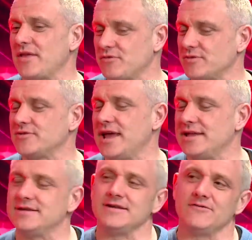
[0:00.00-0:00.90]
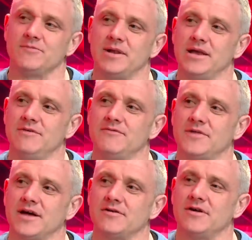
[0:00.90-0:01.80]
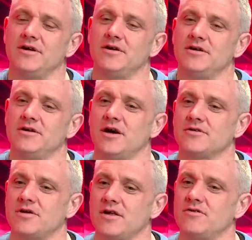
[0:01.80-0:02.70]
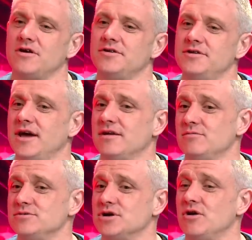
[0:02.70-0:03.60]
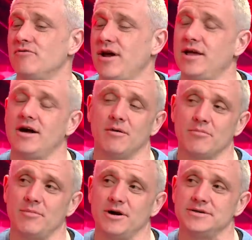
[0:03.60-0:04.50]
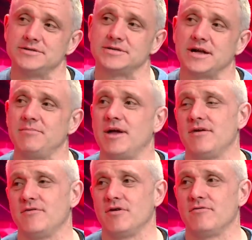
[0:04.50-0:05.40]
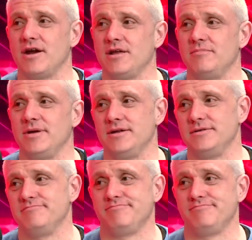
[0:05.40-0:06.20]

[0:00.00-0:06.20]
what's led to this belief that not that Jonathan Dowdall was already compromised and may have already been,